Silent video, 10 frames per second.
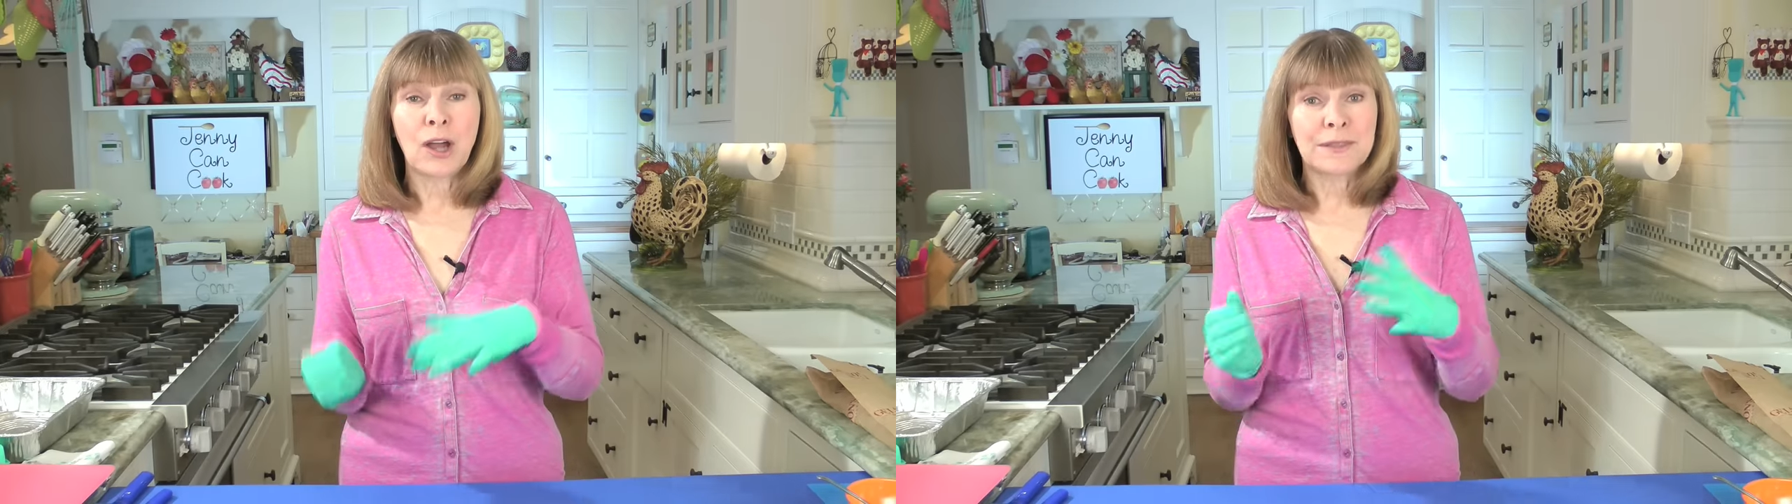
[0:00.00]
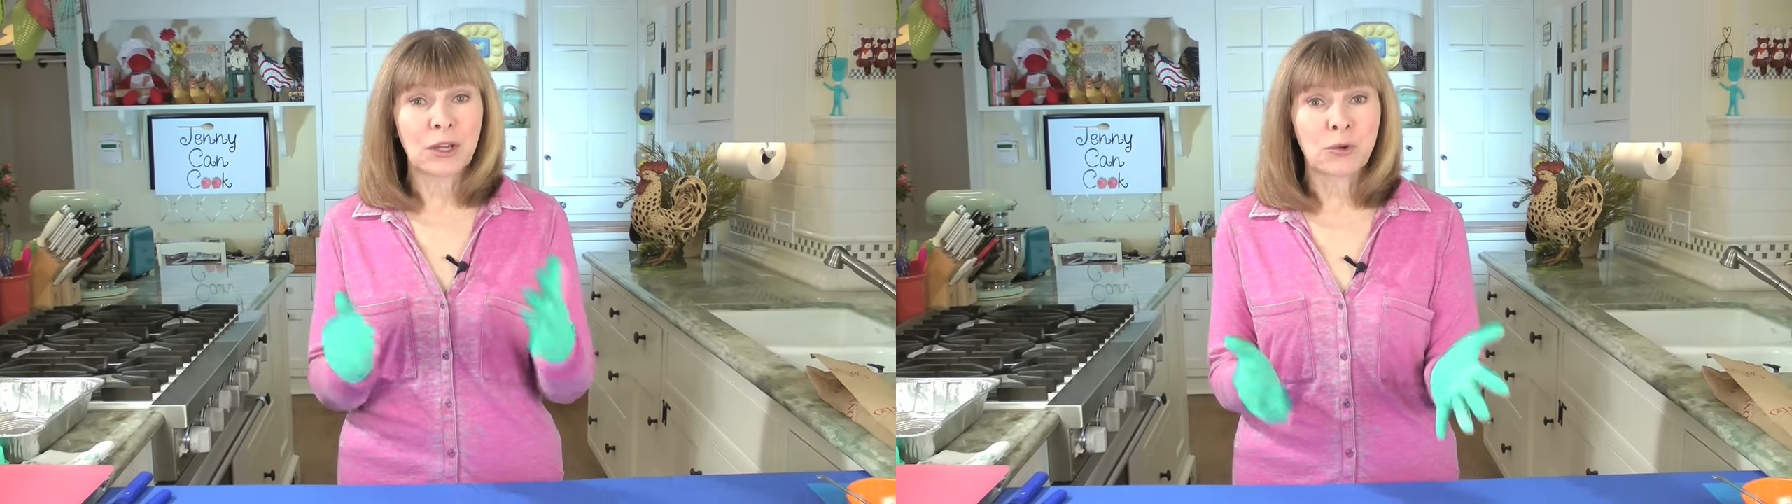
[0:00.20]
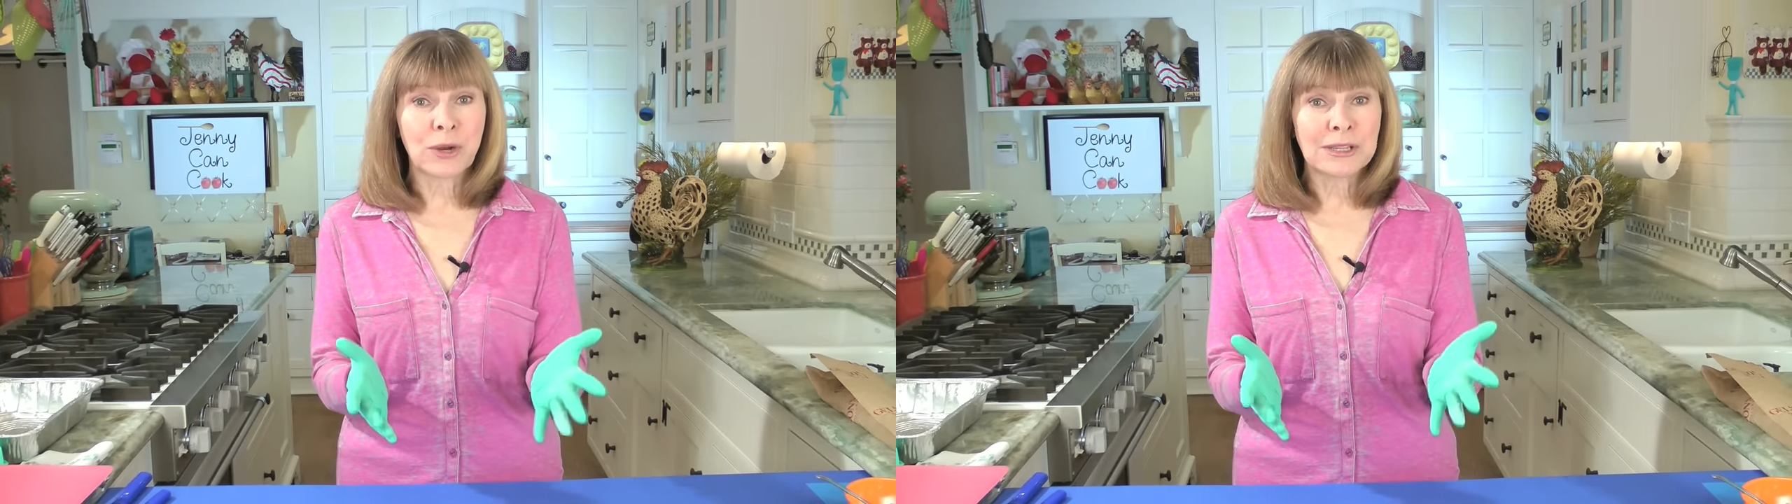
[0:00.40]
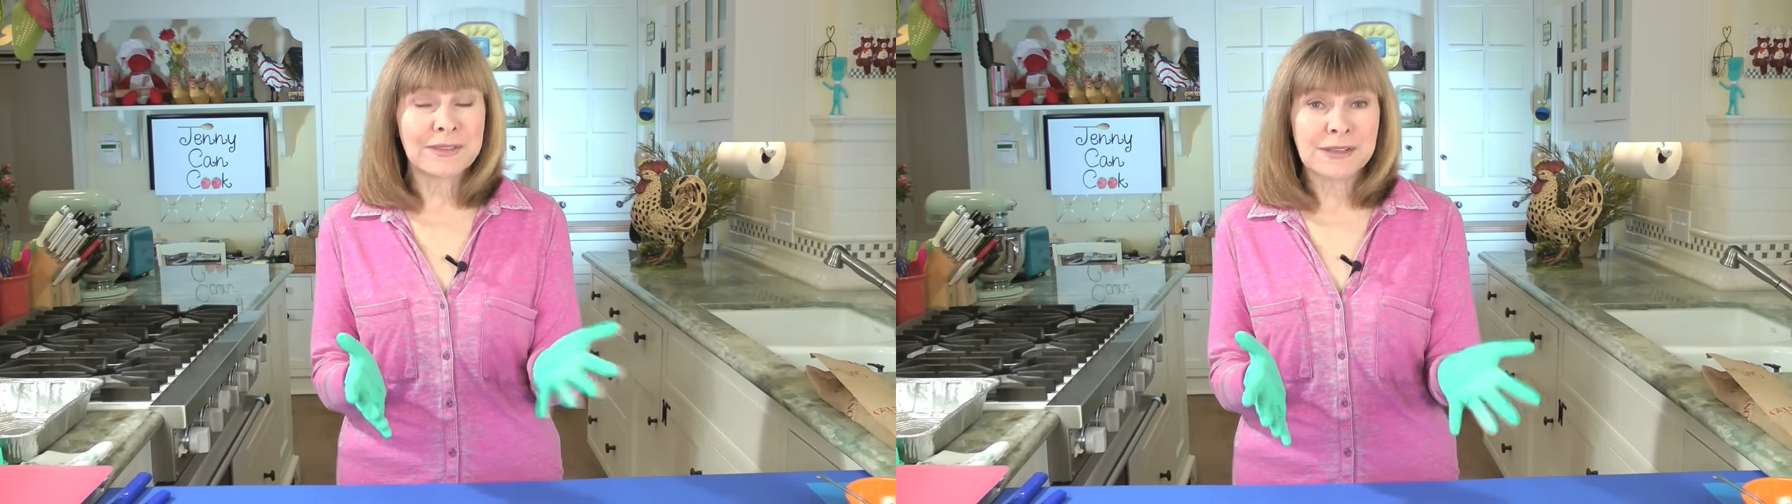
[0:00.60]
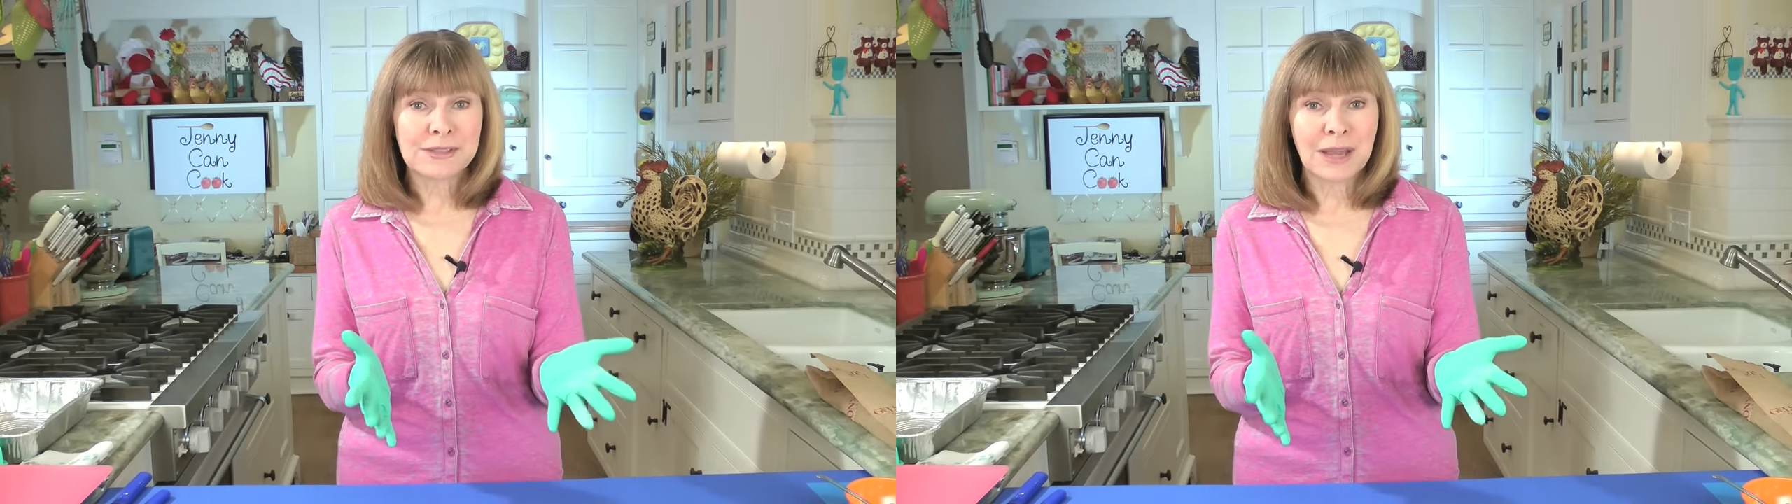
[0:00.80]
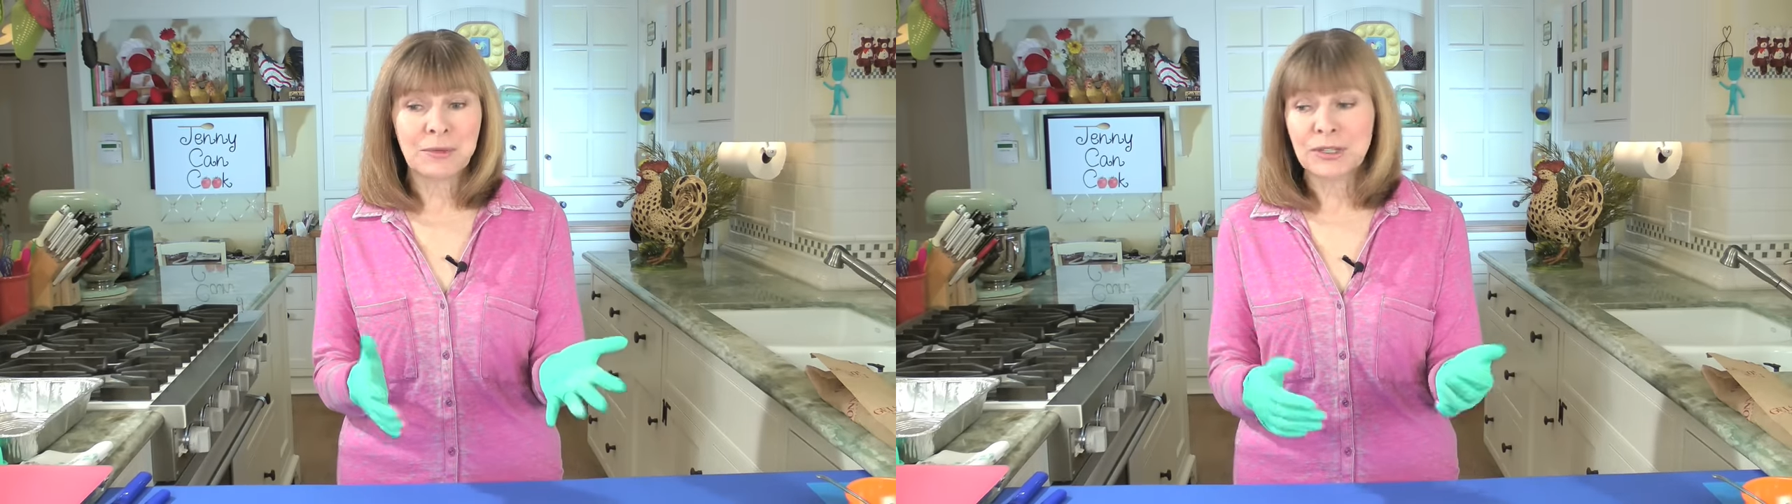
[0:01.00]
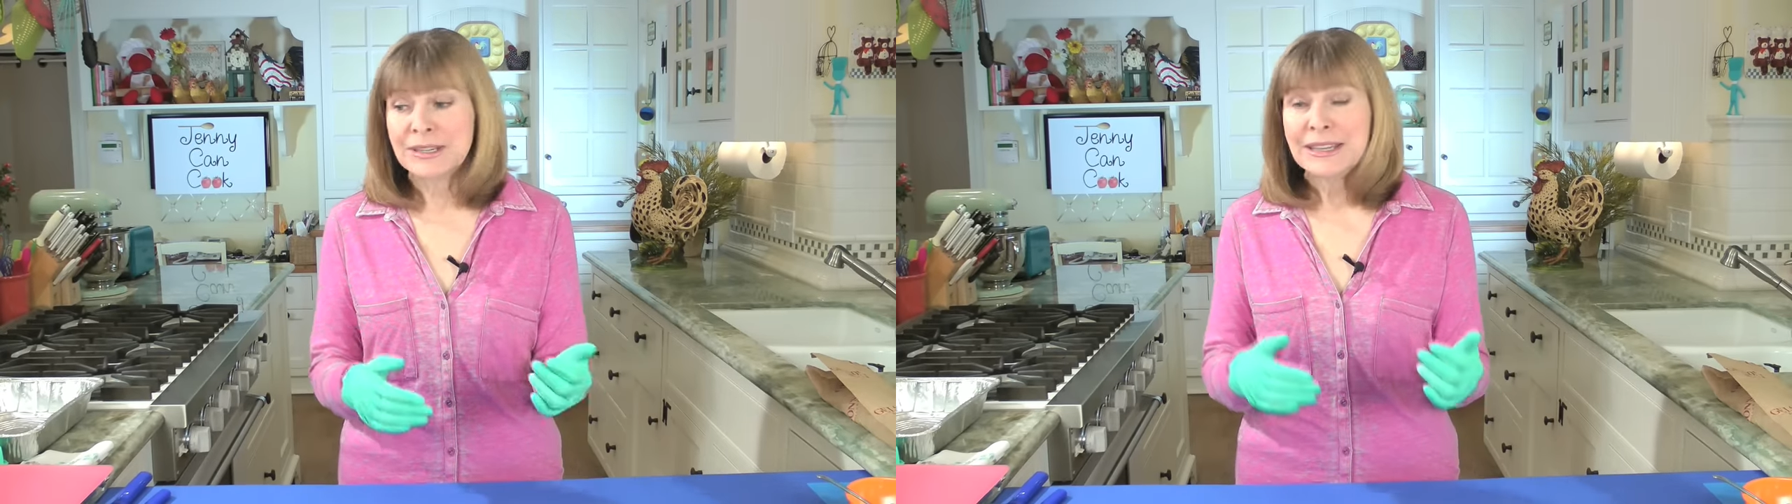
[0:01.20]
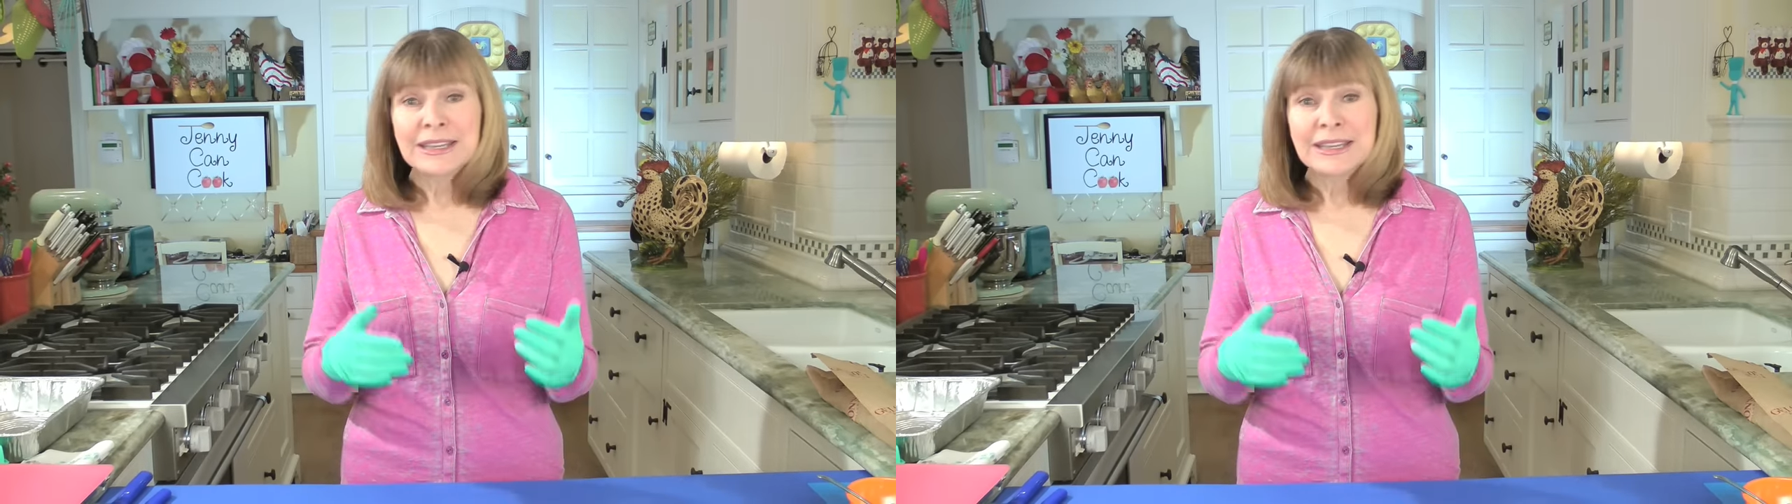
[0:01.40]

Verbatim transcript: on the grill in the summer,